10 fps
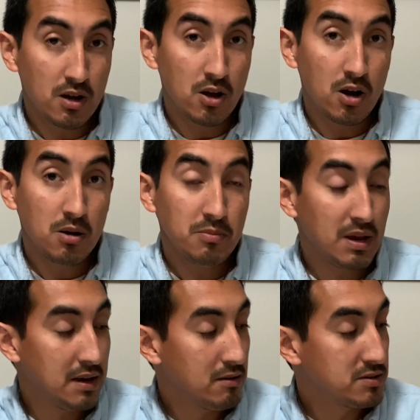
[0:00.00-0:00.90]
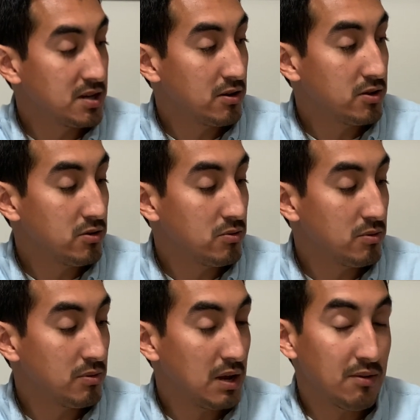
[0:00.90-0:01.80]
.com, and it'll tell
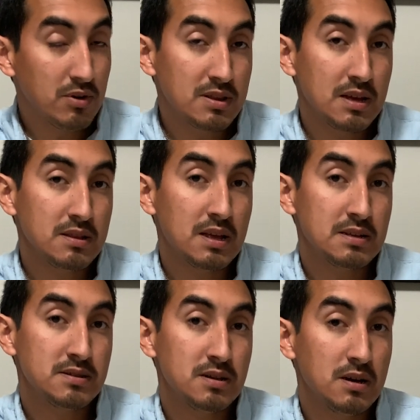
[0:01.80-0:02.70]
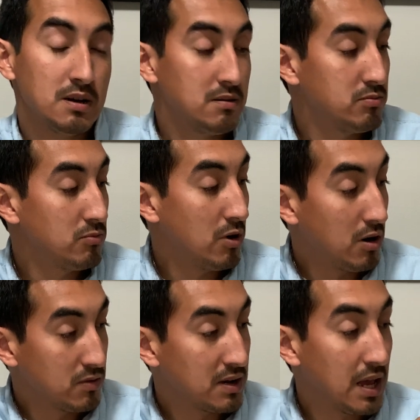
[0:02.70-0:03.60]
you everything that's
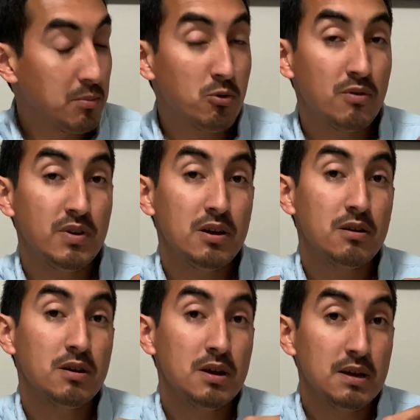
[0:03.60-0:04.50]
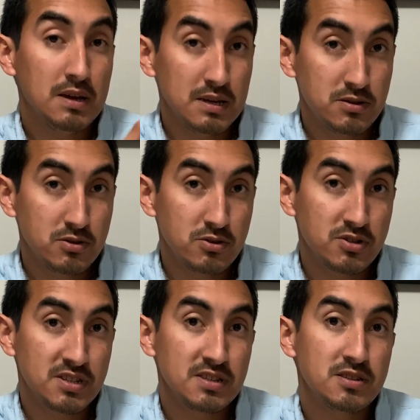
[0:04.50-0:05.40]
on the label of here into their
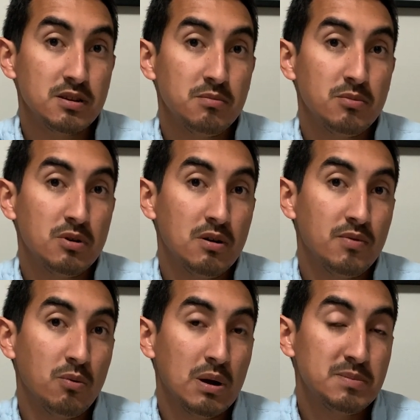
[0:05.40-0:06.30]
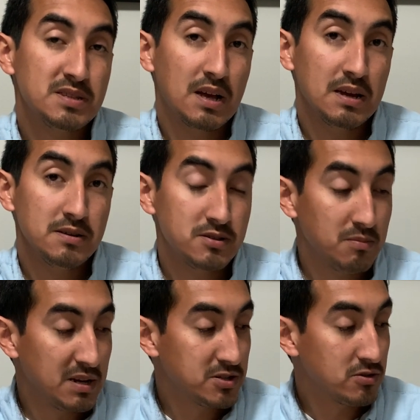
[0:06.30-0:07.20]
system of the website to
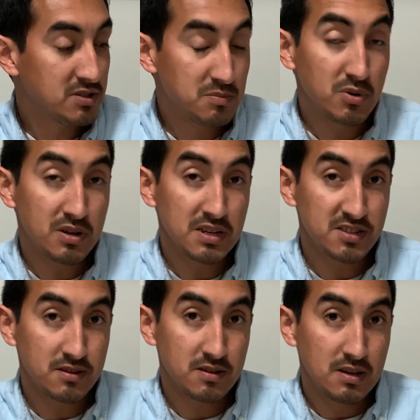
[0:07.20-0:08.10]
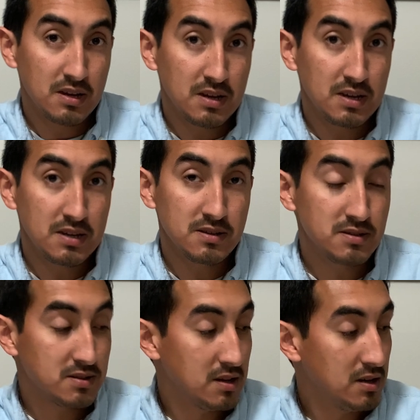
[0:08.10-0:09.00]
make sure this book is
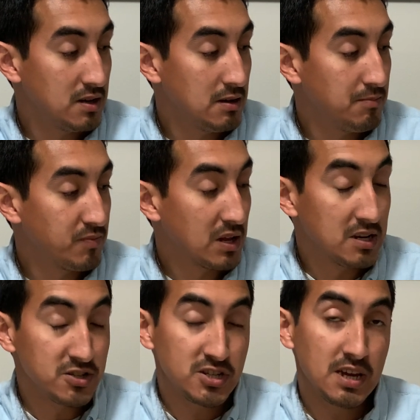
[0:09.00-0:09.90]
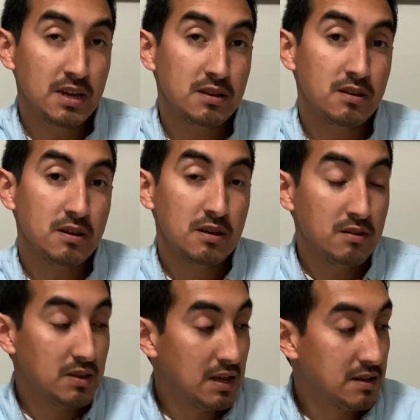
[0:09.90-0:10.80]
legit,
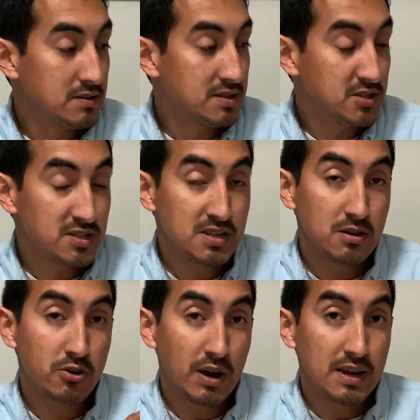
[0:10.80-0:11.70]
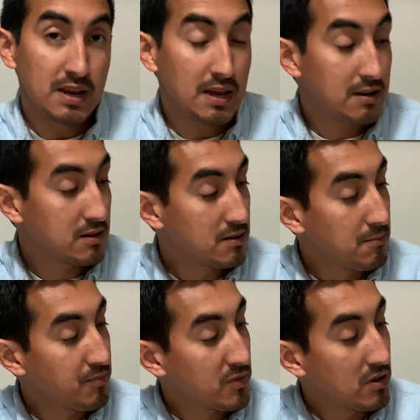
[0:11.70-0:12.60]
that it's CGC graded it,
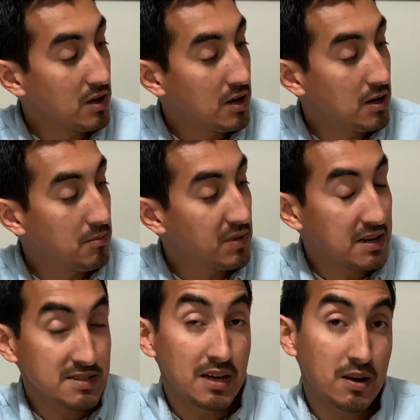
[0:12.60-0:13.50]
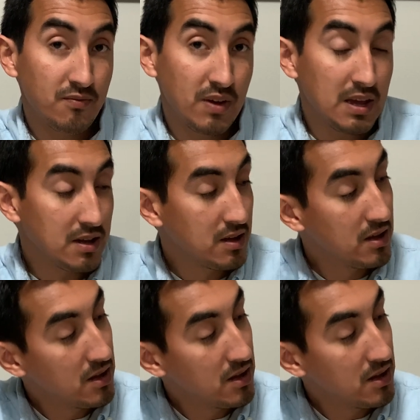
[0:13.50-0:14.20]
that it's not a fake.